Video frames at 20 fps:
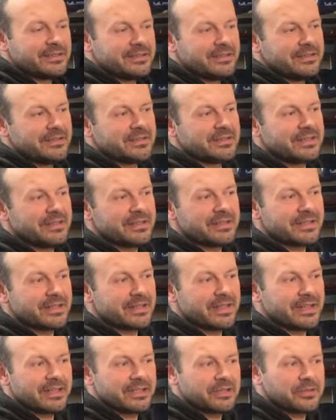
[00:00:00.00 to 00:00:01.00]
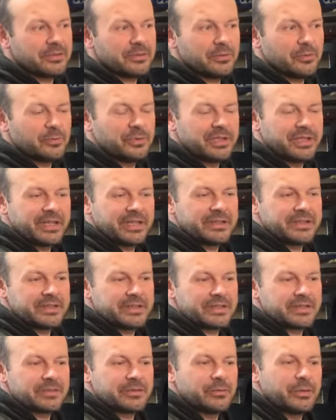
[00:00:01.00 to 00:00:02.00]
So you see it's like we can
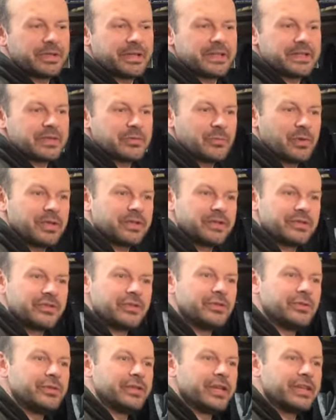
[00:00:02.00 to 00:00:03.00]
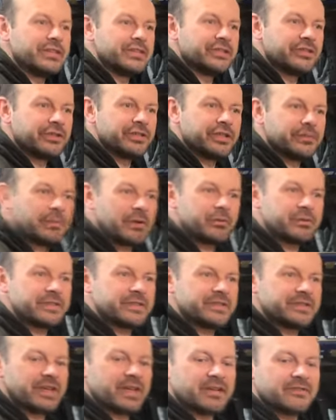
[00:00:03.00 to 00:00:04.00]
we can spend two days talking about
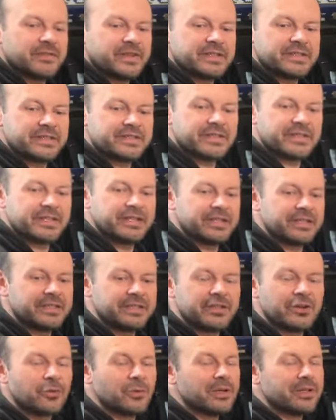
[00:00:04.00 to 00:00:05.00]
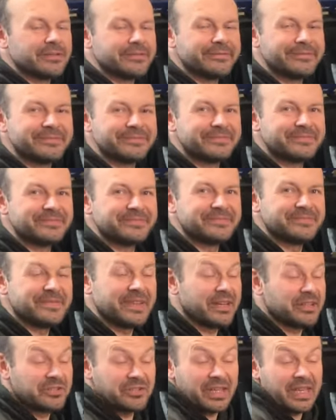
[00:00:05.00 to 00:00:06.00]
this stuff and still going nowhere. Yeah,
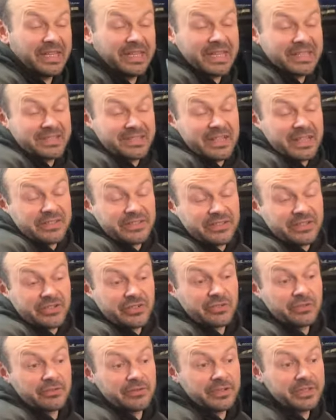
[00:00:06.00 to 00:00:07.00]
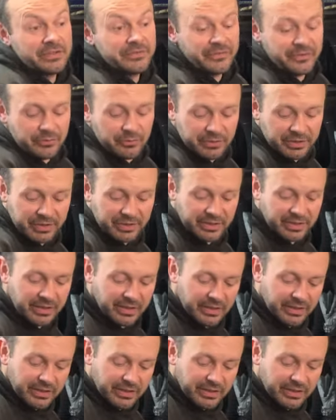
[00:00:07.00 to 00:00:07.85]
that's that's, that's the show. If you want to.